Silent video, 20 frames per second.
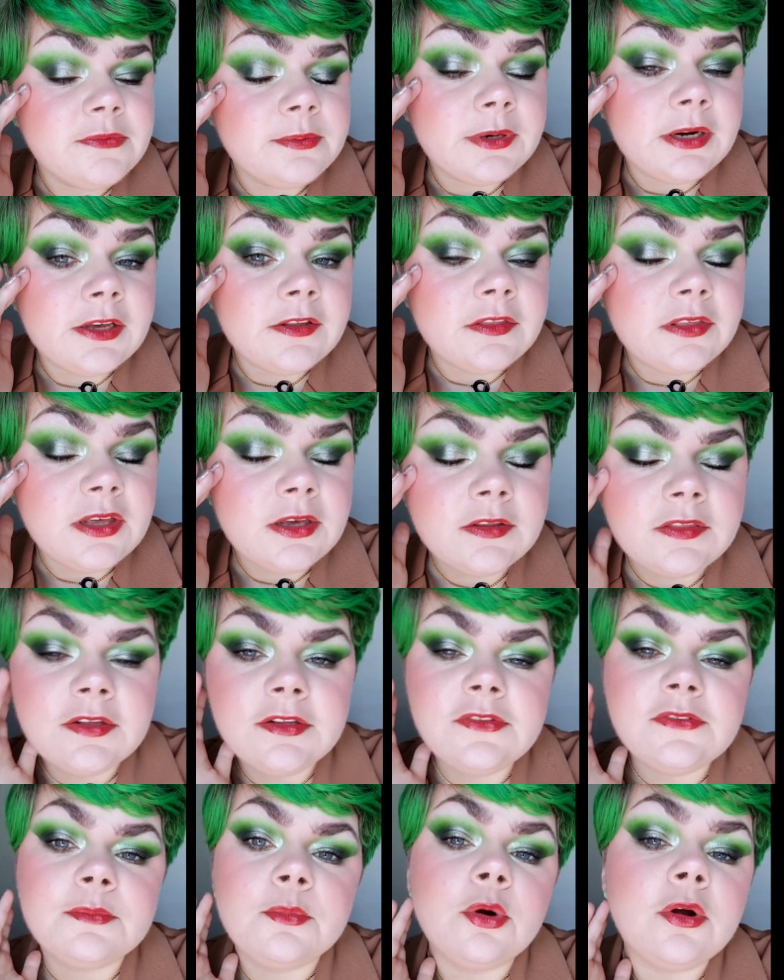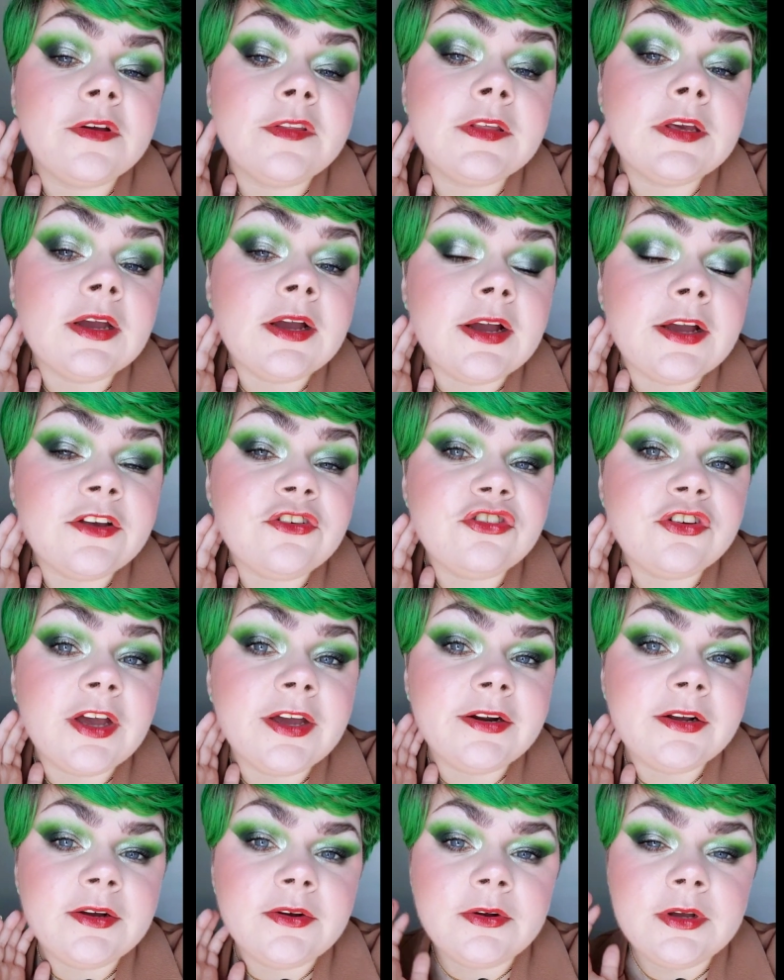but I think that's more the
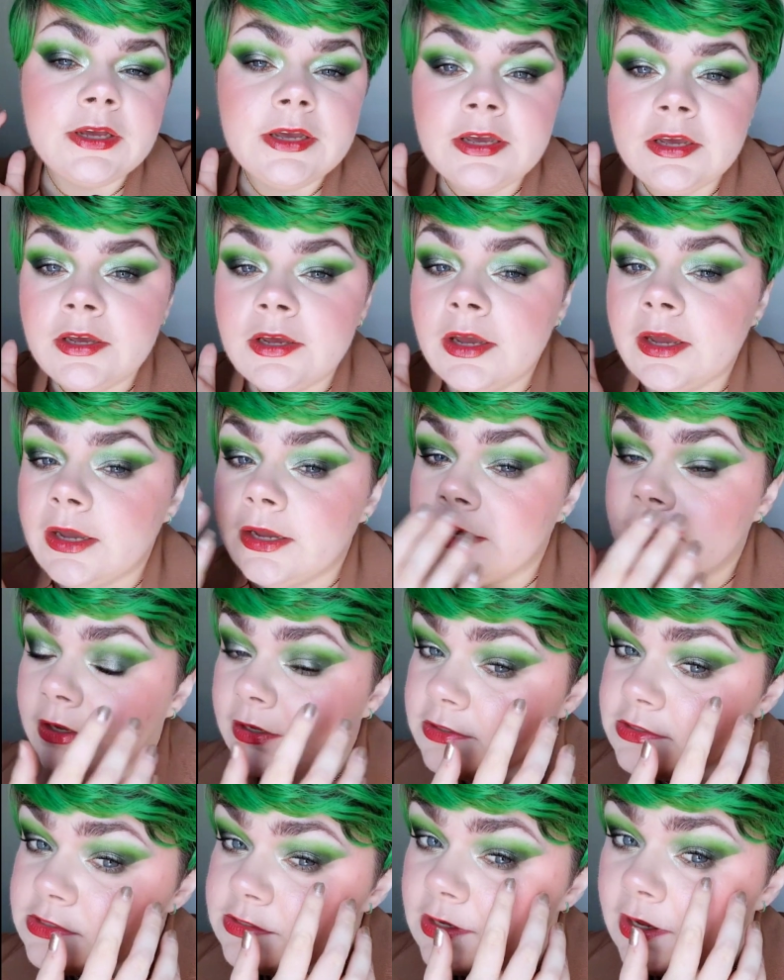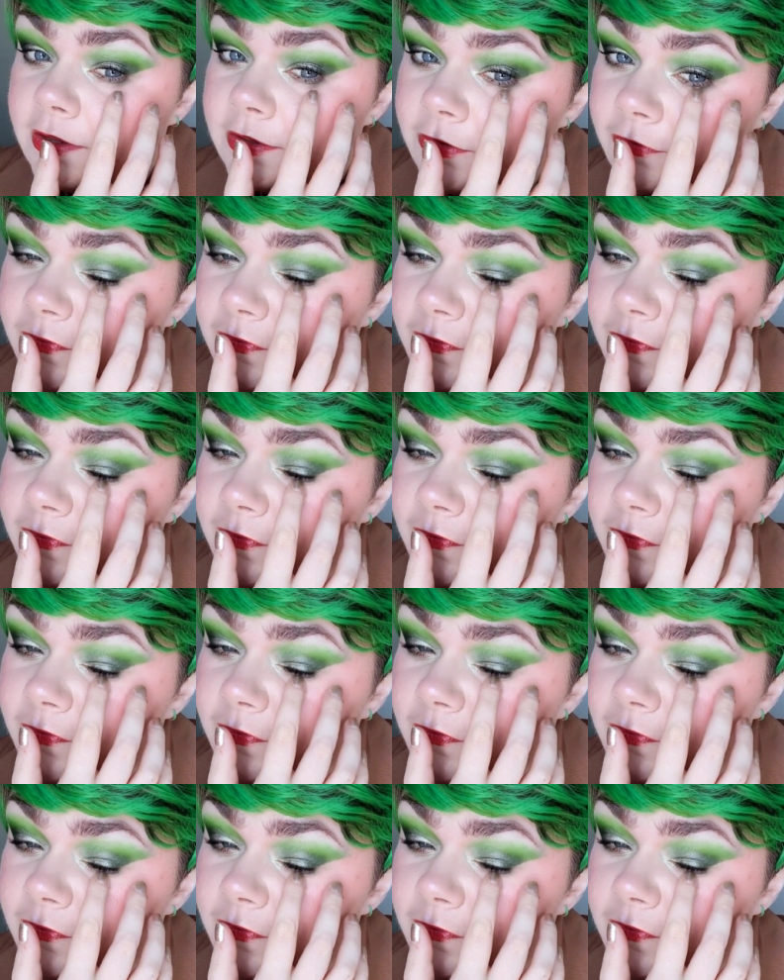eyeshadow and the